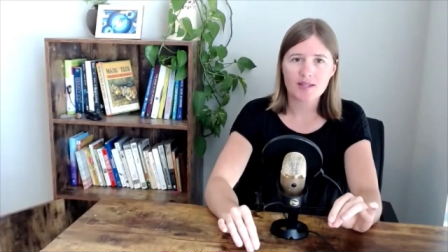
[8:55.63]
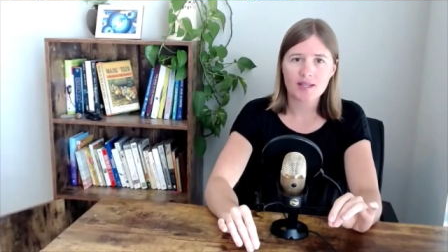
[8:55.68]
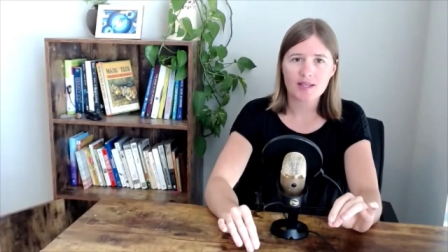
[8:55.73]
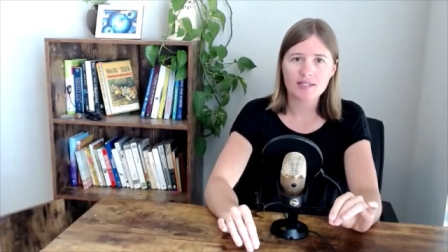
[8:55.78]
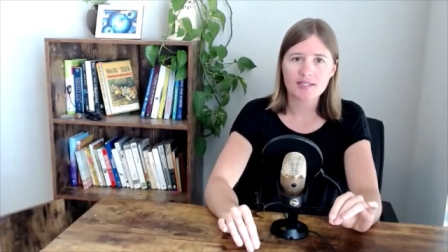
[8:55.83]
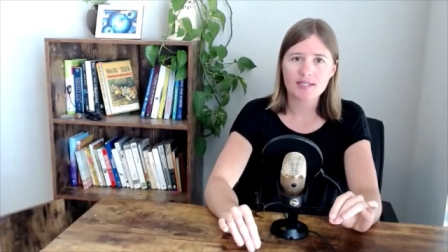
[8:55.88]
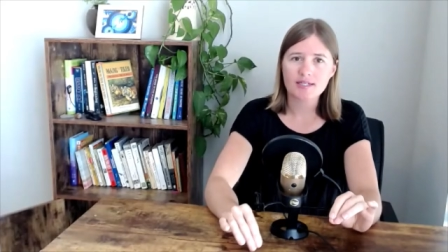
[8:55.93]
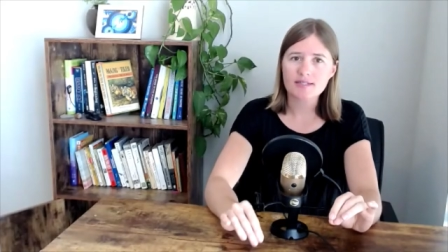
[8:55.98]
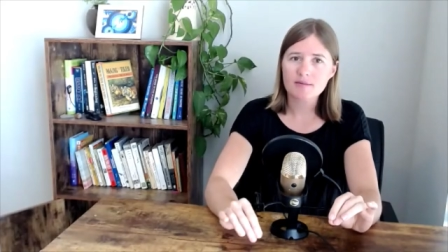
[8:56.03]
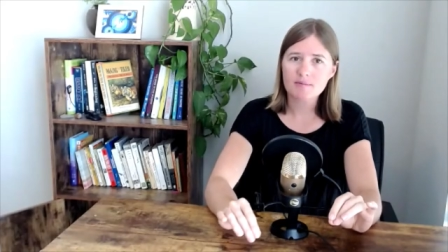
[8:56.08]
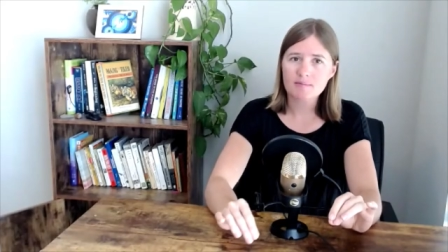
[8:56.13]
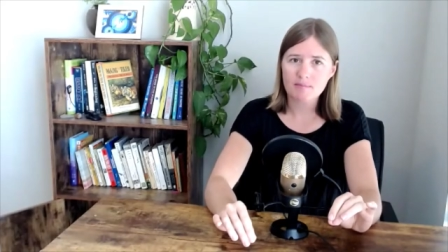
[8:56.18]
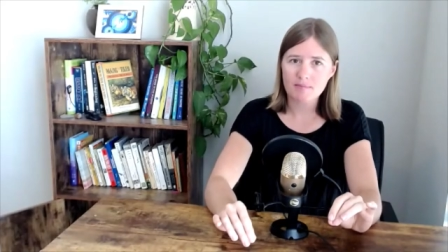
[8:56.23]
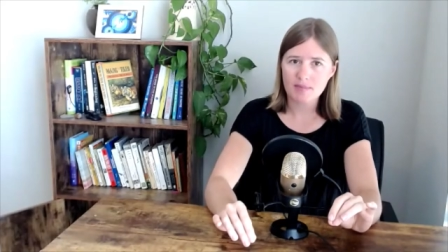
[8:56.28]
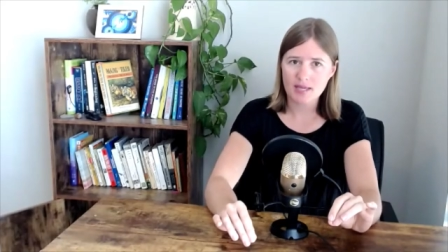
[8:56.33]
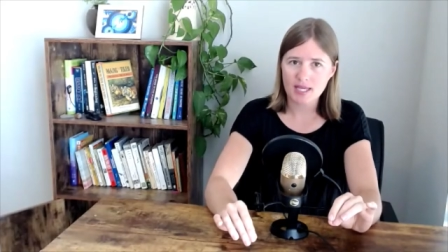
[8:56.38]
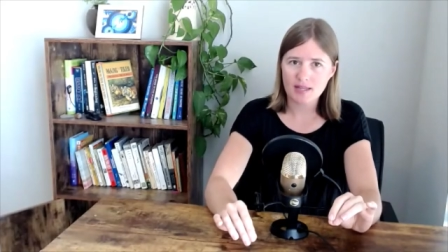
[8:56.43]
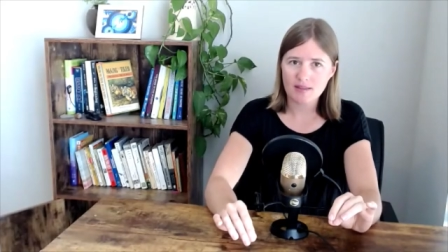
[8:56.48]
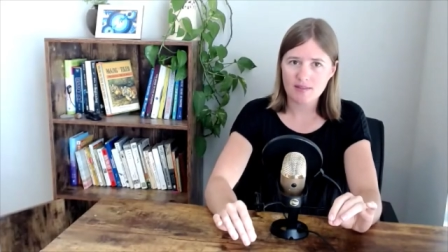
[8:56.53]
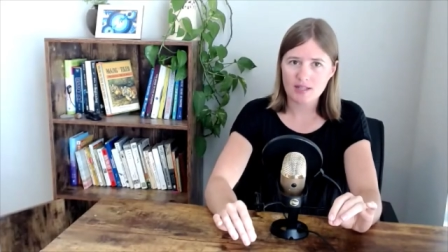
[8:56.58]
it doesn't
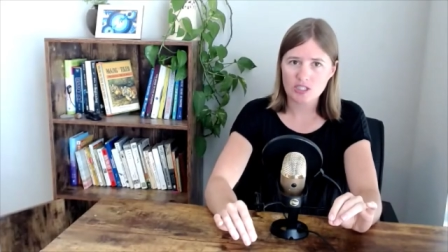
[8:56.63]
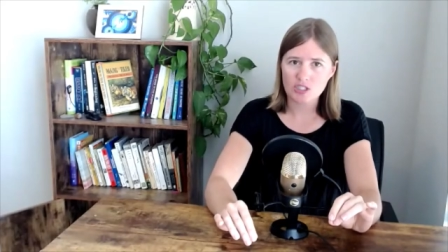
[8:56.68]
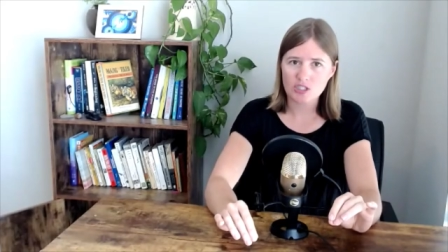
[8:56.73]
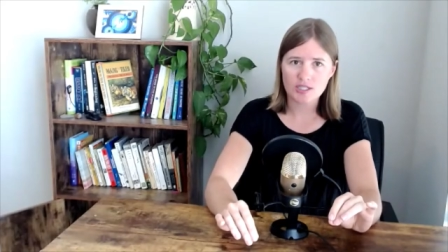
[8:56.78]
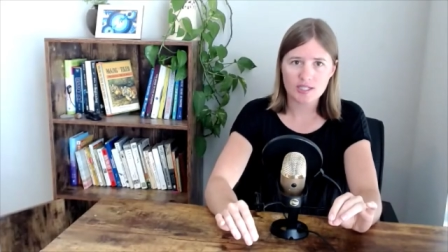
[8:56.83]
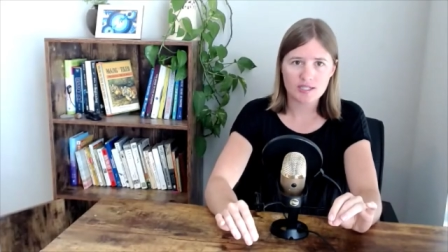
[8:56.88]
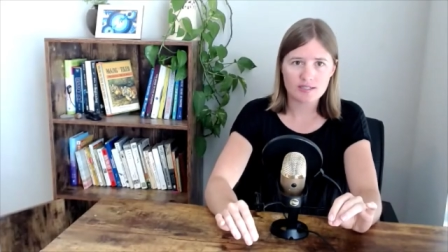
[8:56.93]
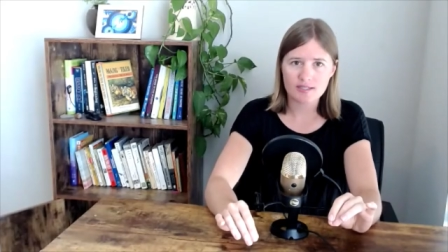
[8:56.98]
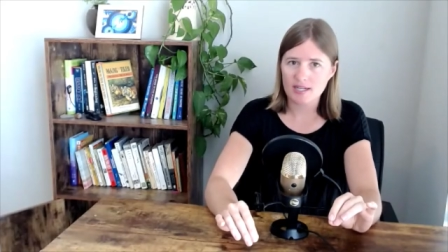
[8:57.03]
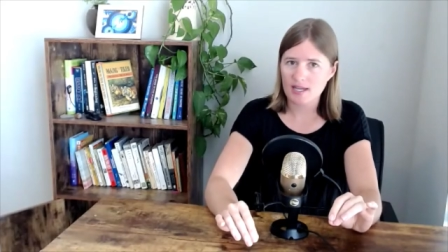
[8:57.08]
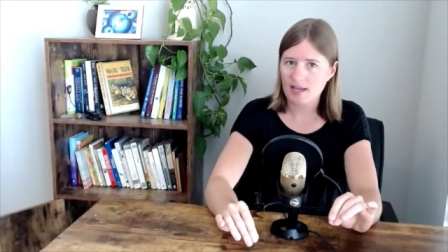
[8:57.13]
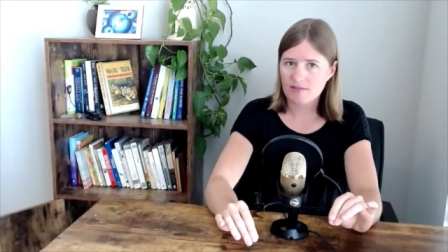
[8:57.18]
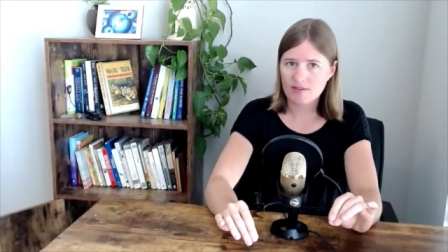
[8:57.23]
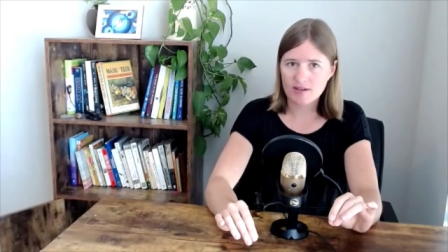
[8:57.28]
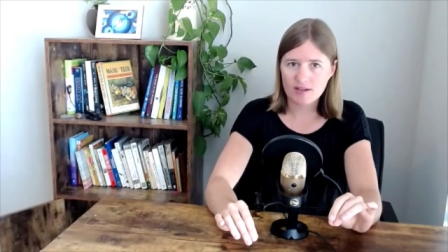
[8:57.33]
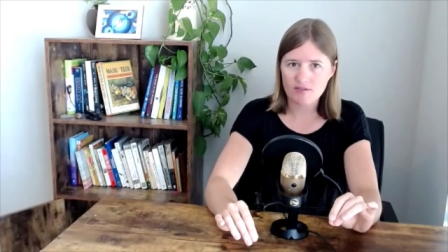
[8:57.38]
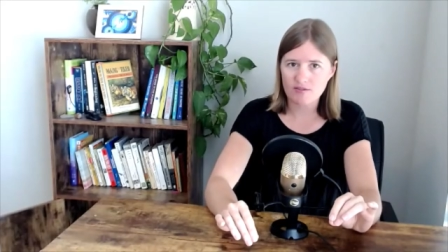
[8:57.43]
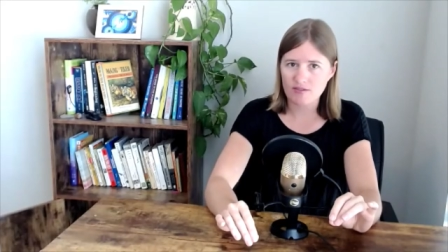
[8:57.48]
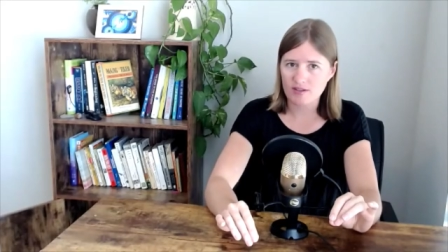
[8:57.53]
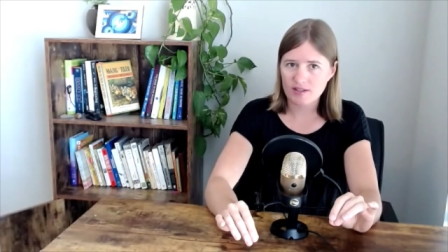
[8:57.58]
mean that she doesn't have
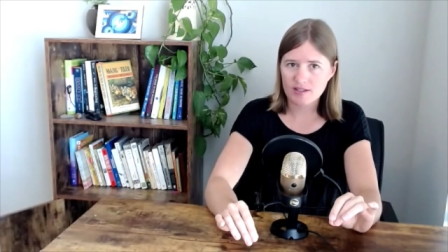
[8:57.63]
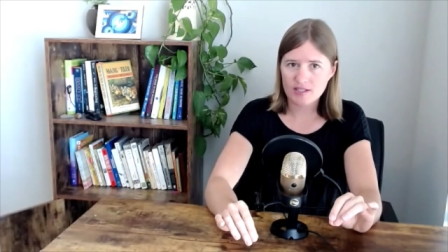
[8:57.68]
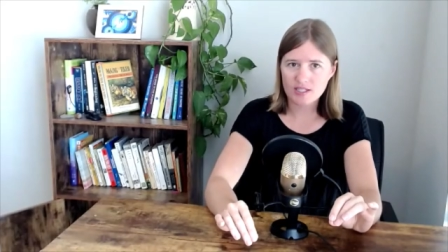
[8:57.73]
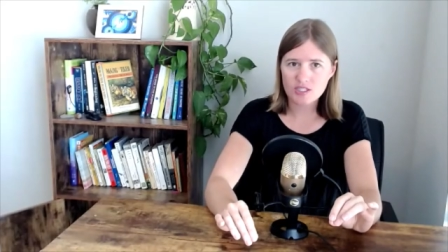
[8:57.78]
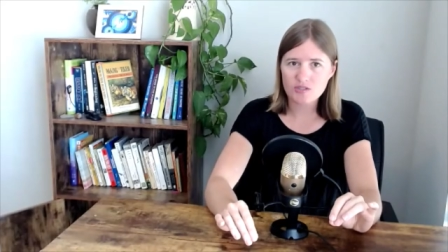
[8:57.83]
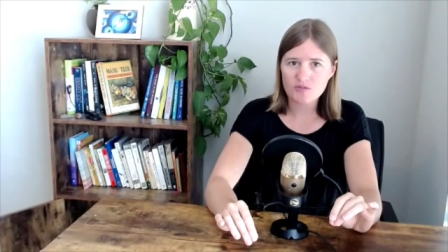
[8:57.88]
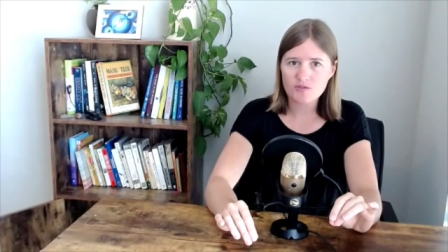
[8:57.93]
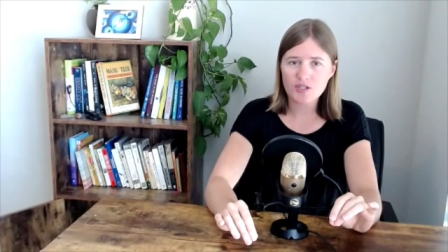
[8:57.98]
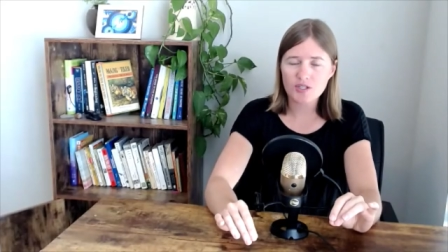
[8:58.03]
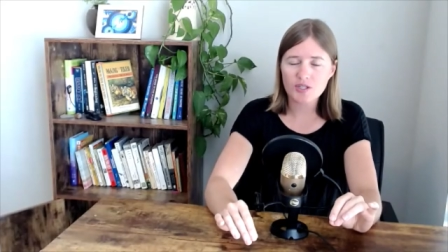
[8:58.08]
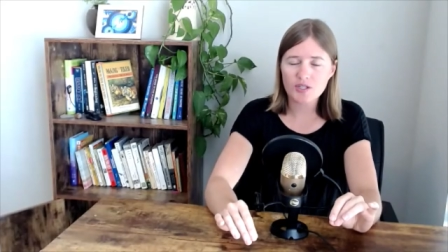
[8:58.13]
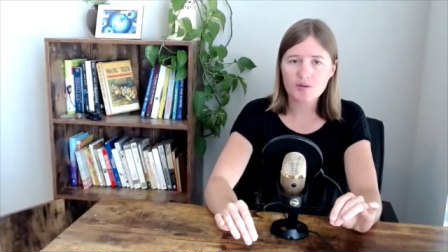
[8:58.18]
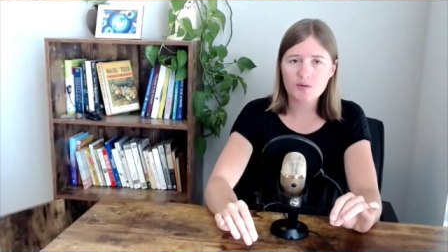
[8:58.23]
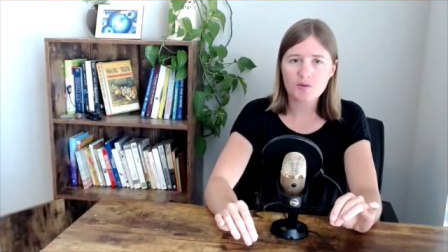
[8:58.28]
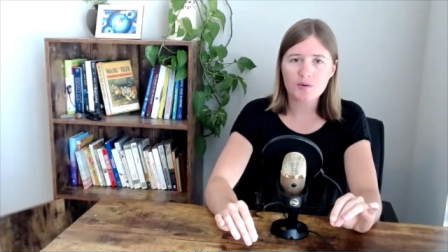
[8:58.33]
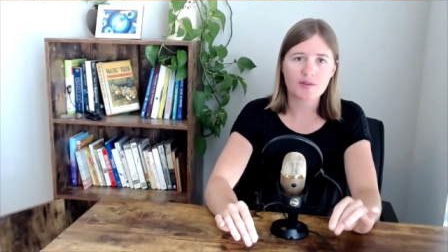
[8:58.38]
any feelings for you,